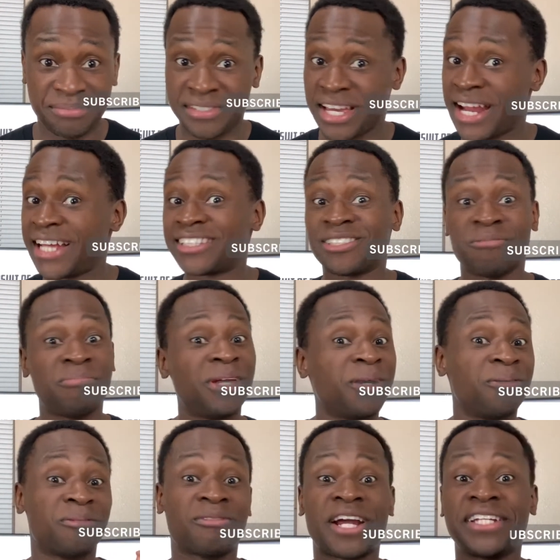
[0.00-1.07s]
Now that's a big
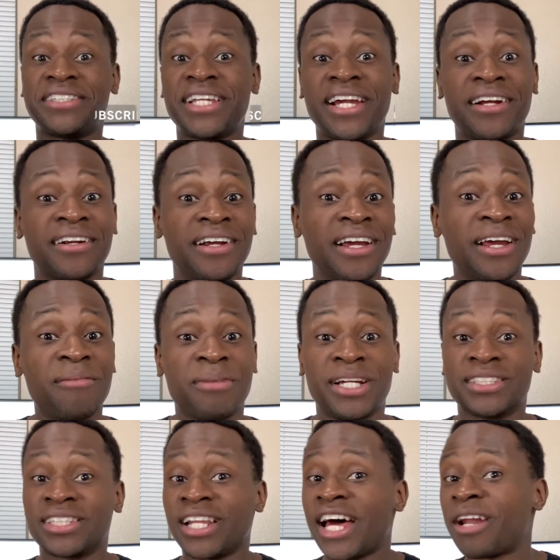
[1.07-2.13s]
one right there
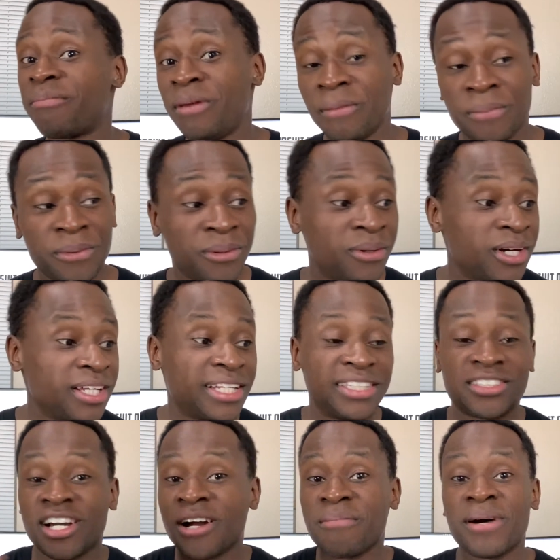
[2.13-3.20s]
because a lot of people, they
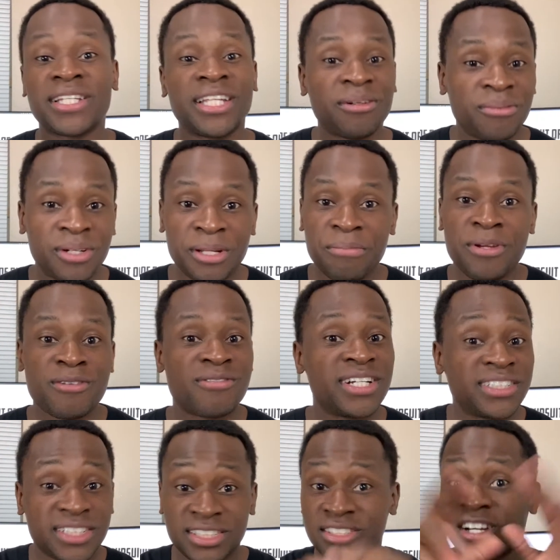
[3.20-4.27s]
talk about they want to be
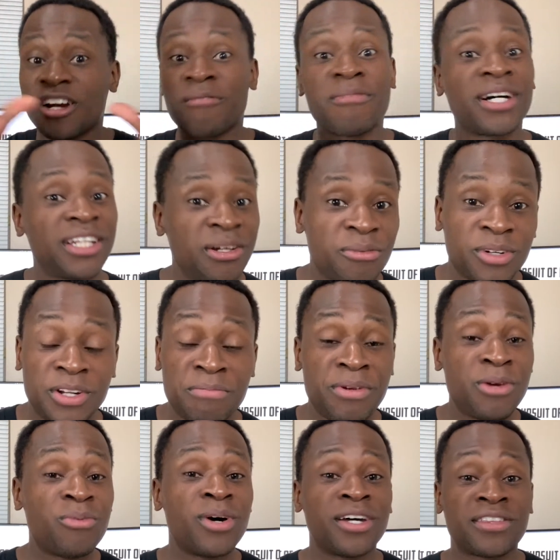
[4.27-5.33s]
rich, they talk about they want to
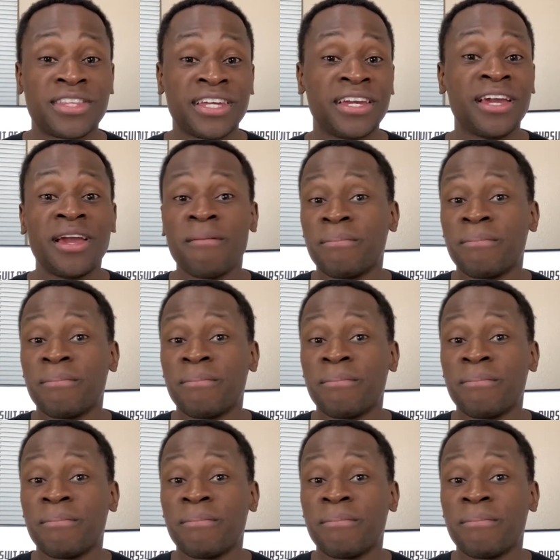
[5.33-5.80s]
be wealthy,